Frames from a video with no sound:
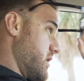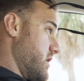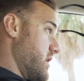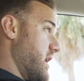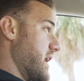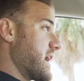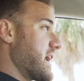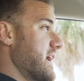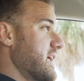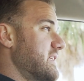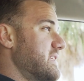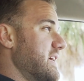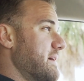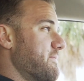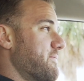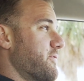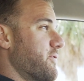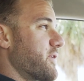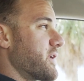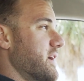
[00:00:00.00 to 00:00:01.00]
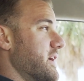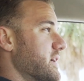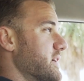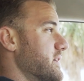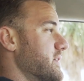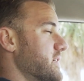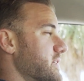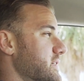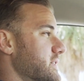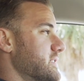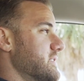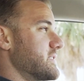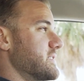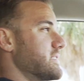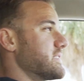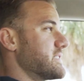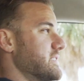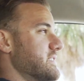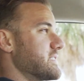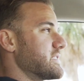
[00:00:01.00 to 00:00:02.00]
I got a tip for you.
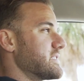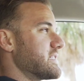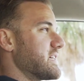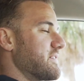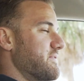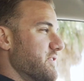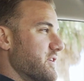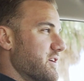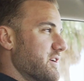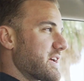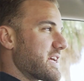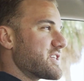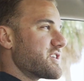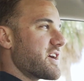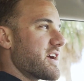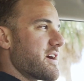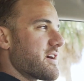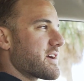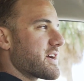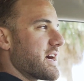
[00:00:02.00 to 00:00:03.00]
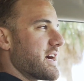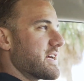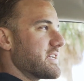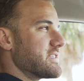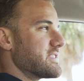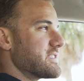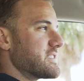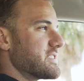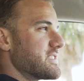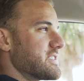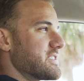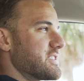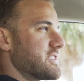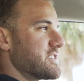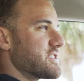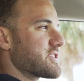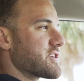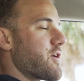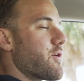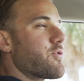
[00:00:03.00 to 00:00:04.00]
If you're gonna get your hair cut,
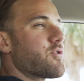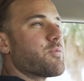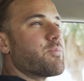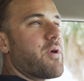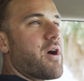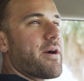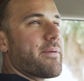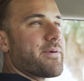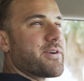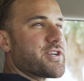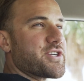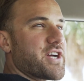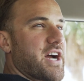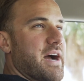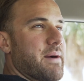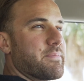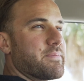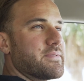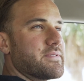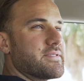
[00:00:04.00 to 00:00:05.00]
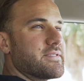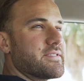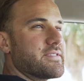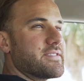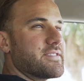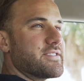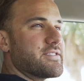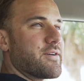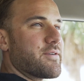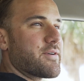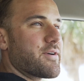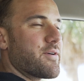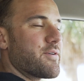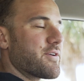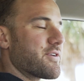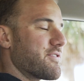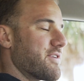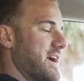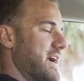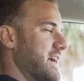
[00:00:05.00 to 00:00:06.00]
just go to a barber shop. Don't go
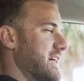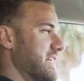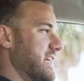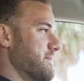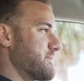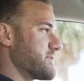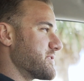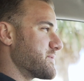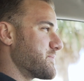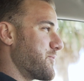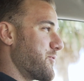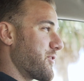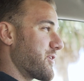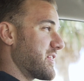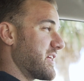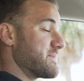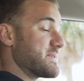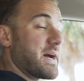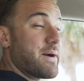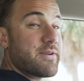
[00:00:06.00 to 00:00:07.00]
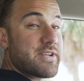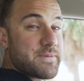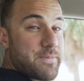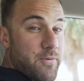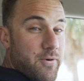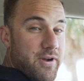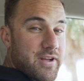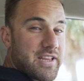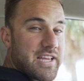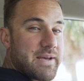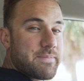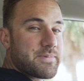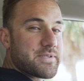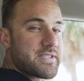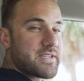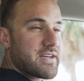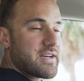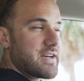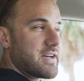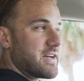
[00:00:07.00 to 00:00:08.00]
to Great Clips or Sport Clips. I went to Sport
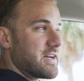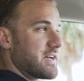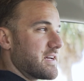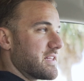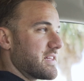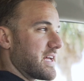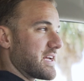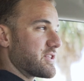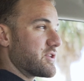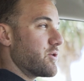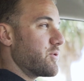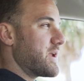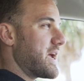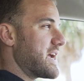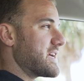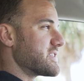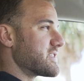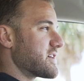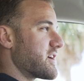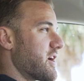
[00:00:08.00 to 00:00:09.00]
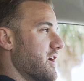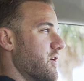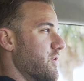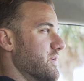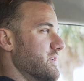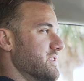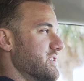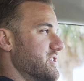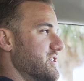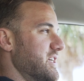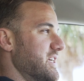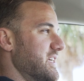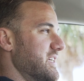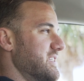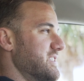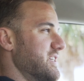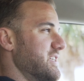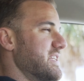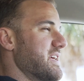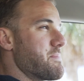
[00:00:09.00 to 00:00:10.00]
Clips like 2 days ago, and she
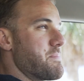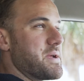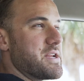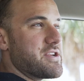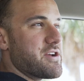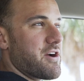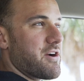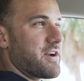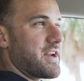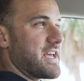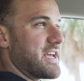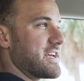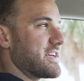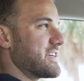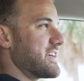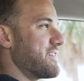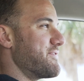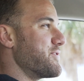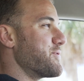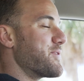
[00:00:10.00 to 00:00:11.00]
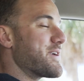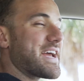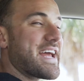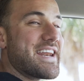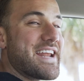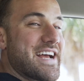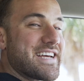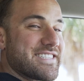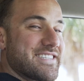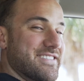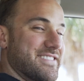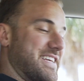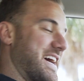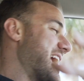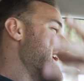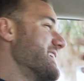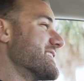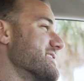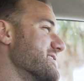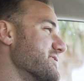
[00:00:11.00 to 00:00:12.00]
did me dirty. If you want to get a nice little
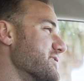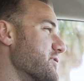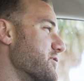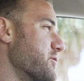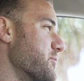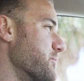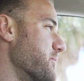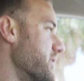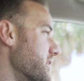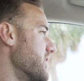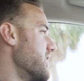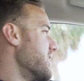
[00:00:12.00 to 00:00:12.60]
tight zoom,